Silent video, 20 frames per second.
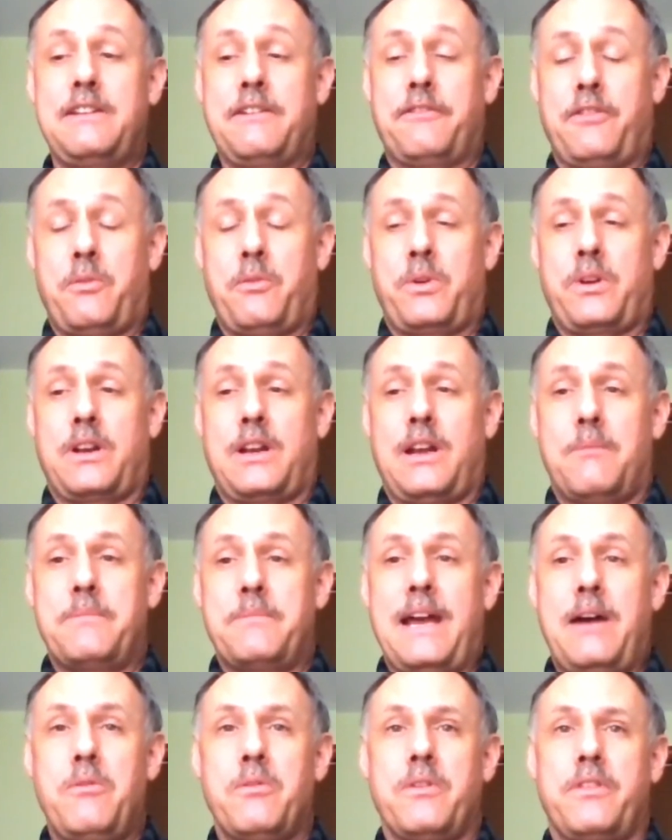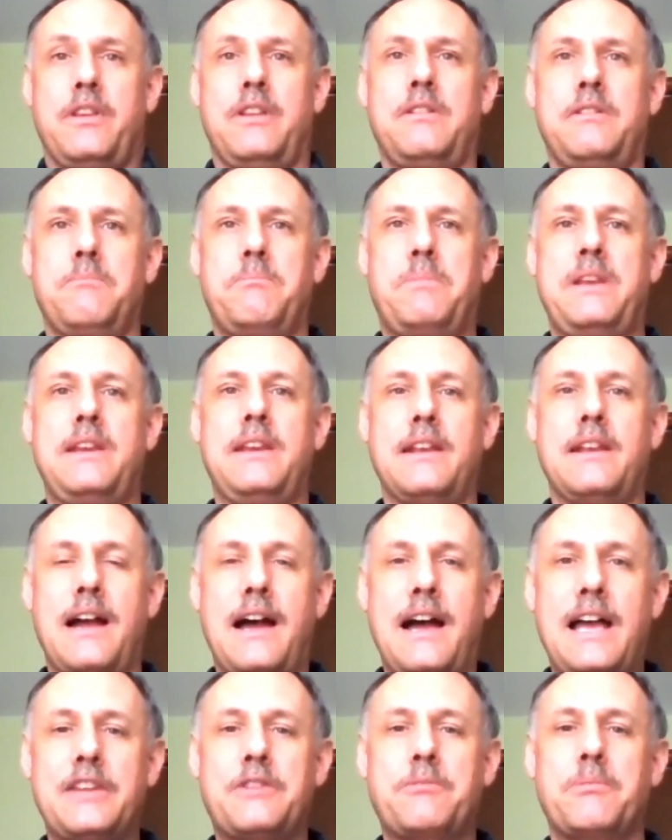were to come down with it, being in a
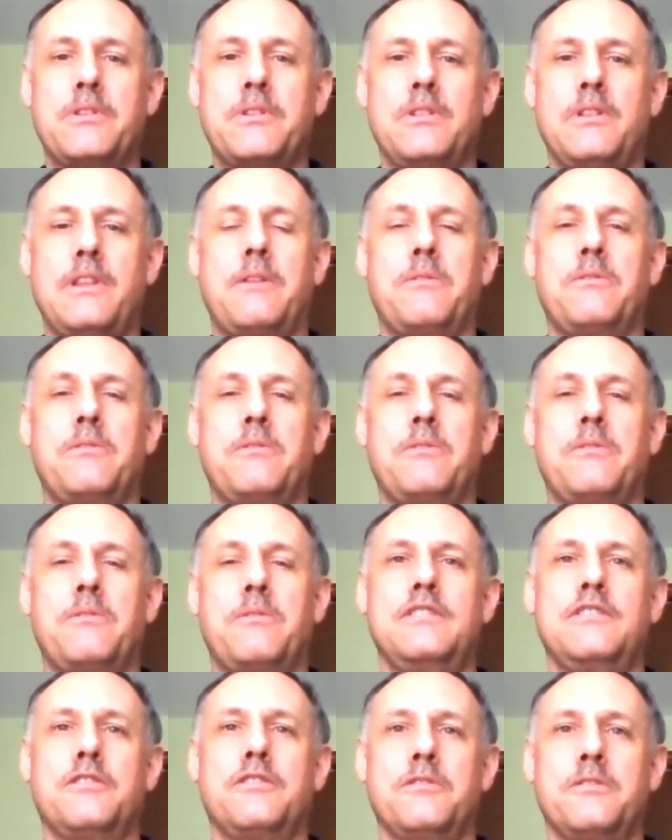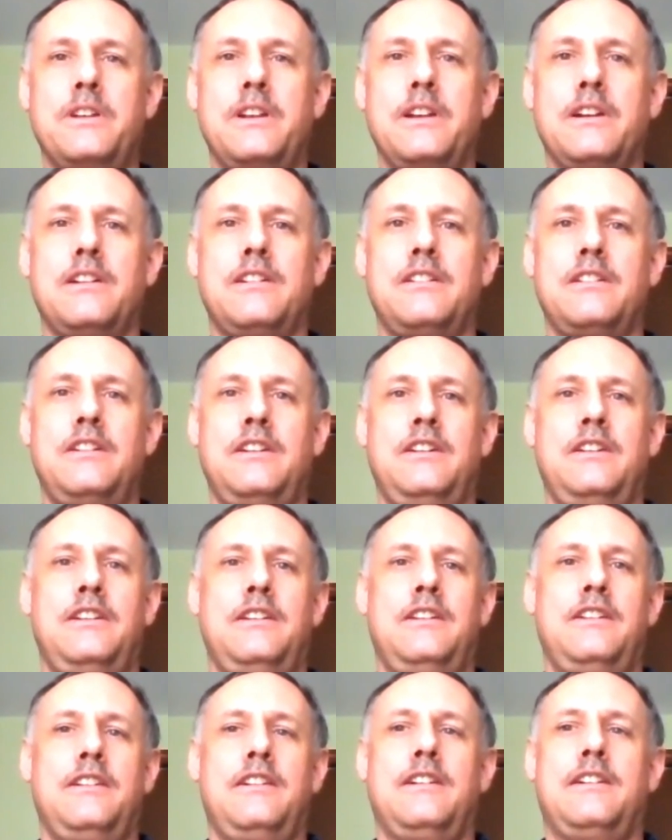hospital that was in Korea,
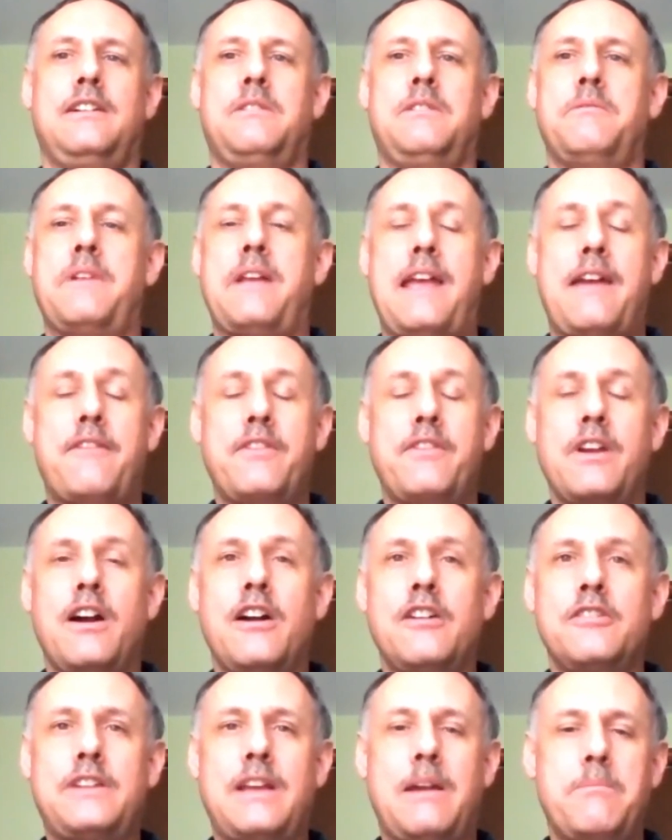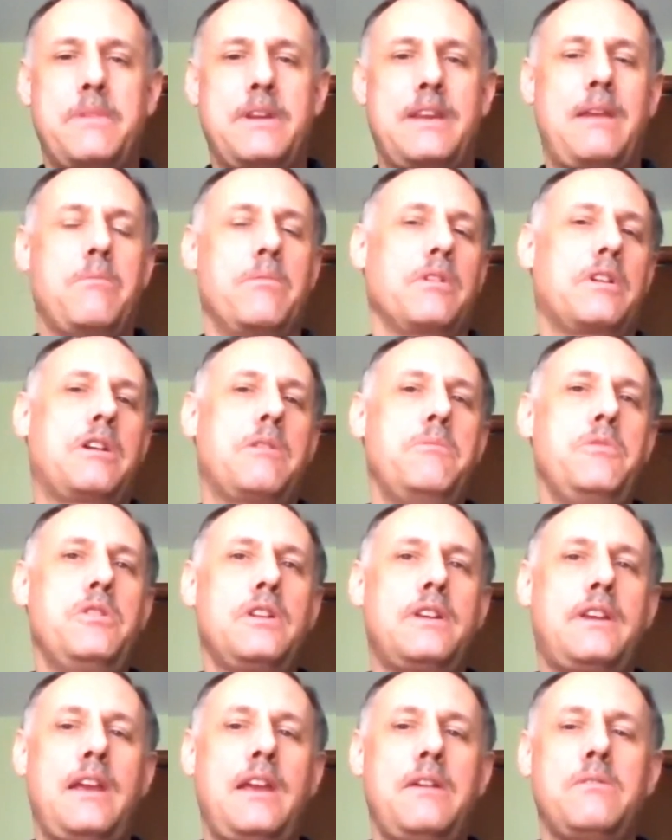having a hard time being able to
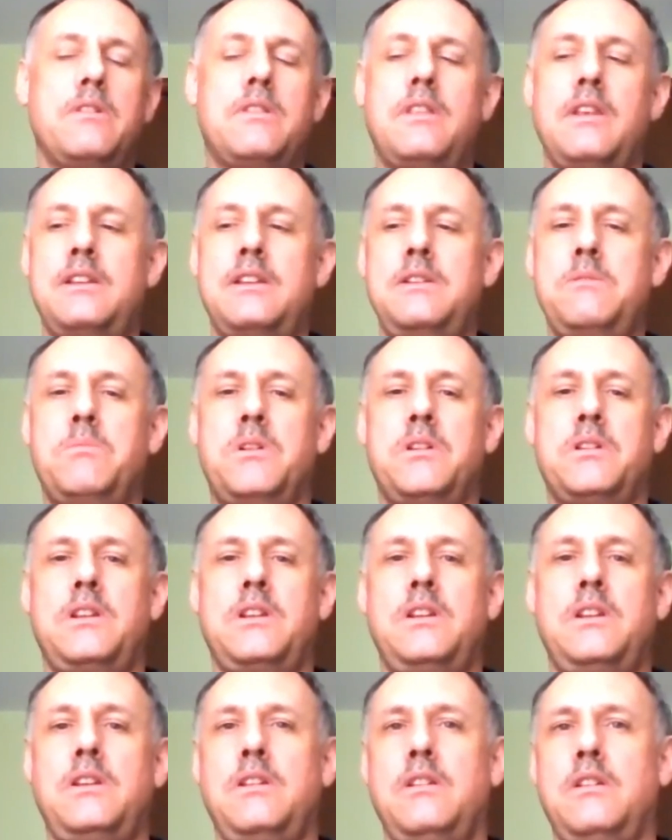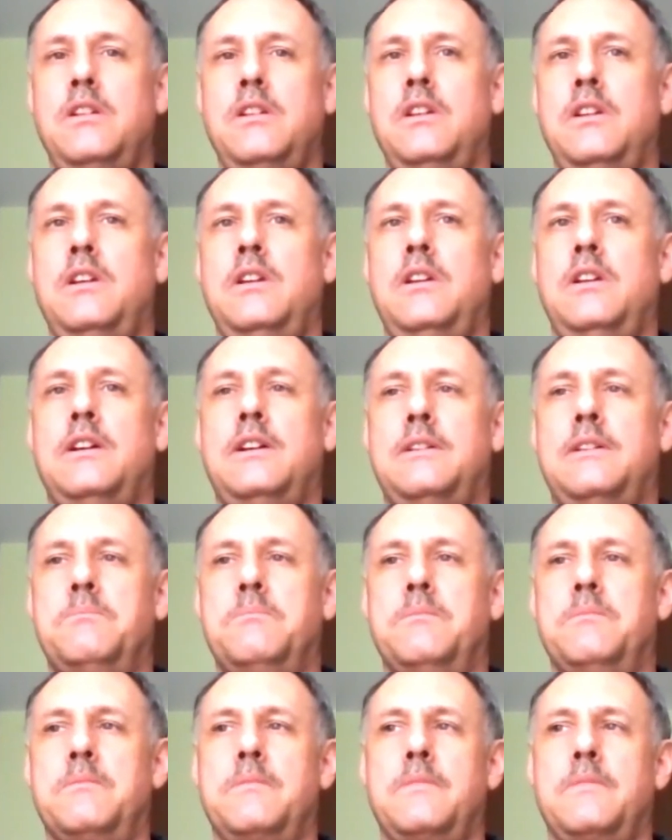communicate with anybody.
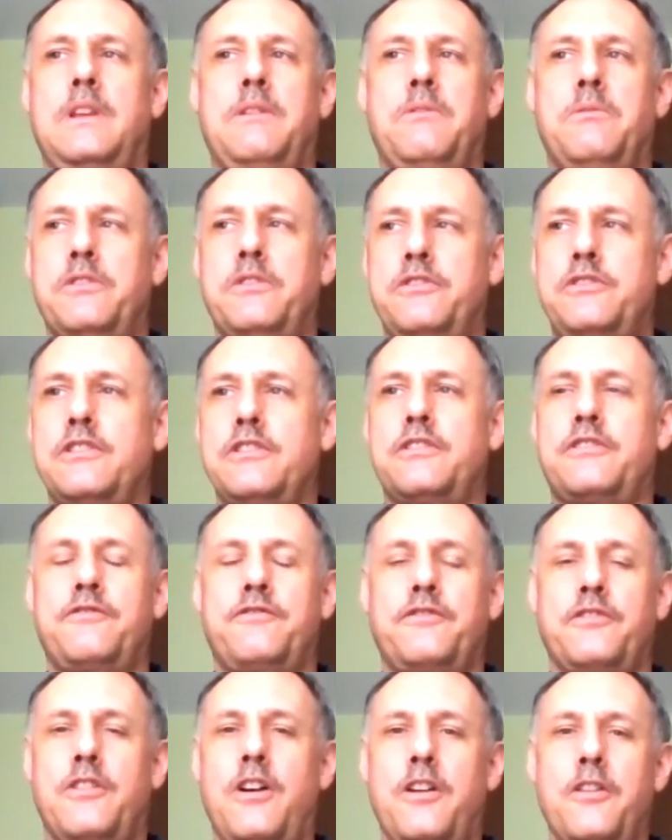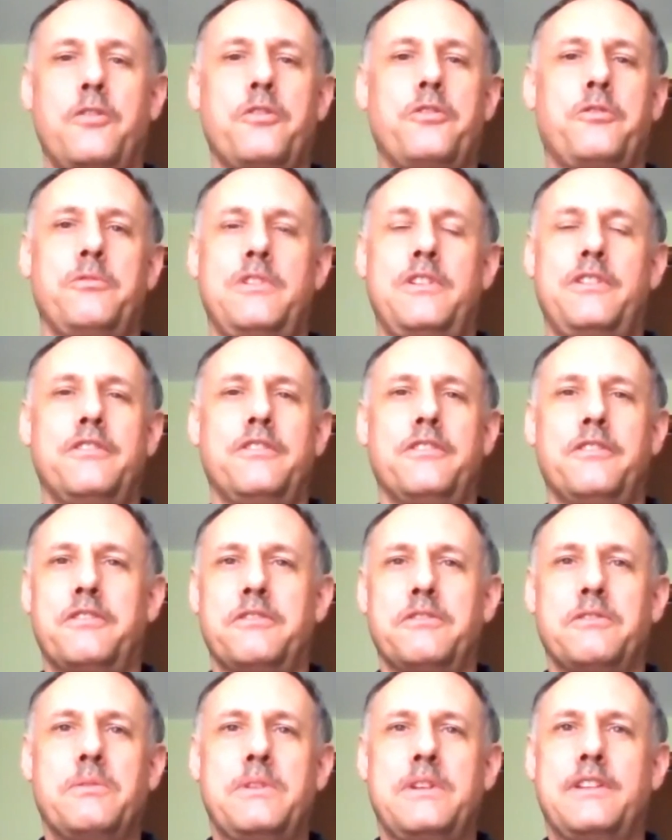It was just for all those reasons,
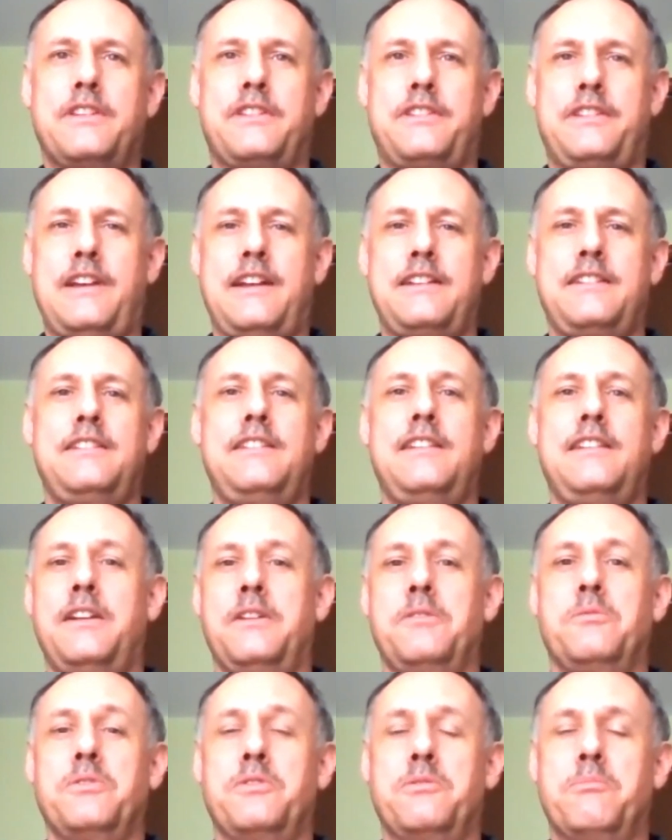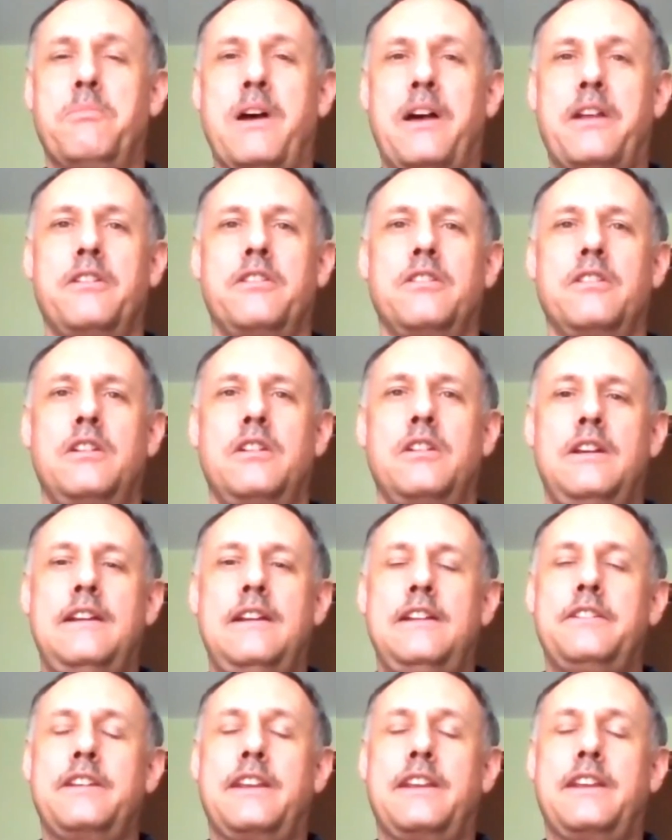we decided that it was better
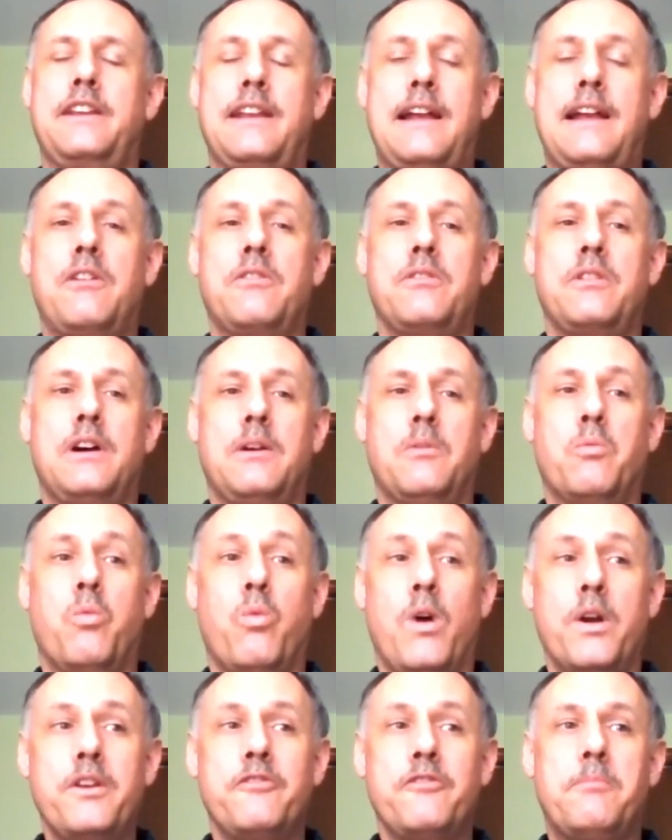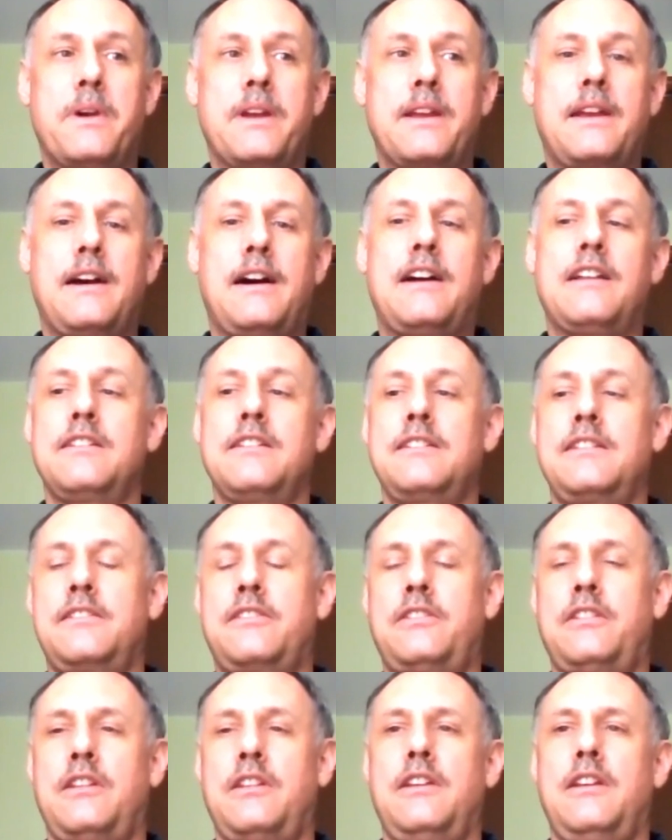to get out. One of my
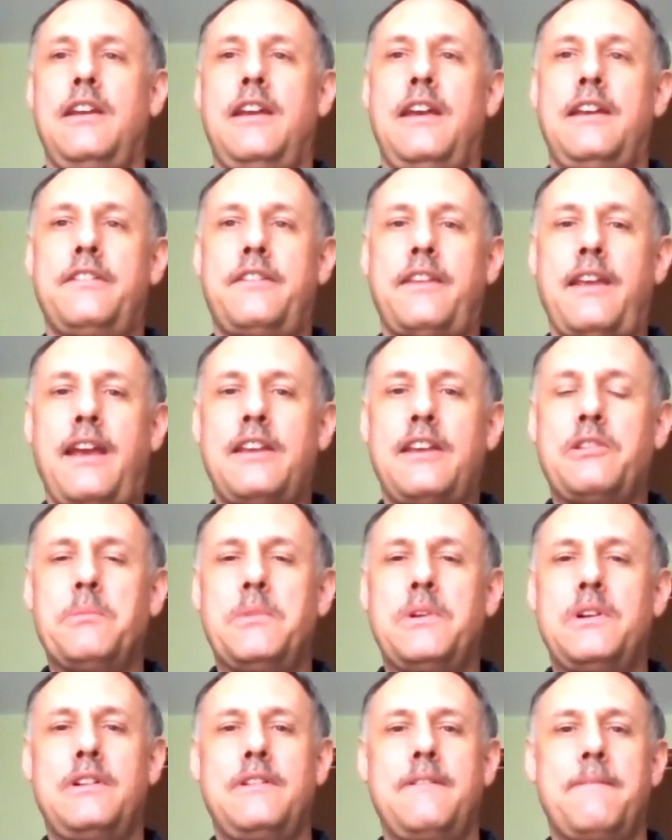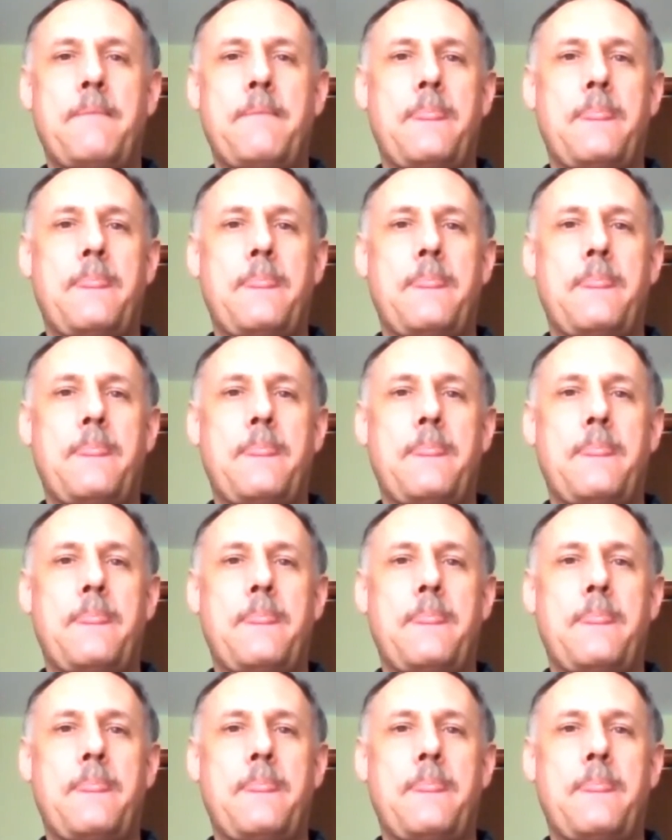colleagues has asthma,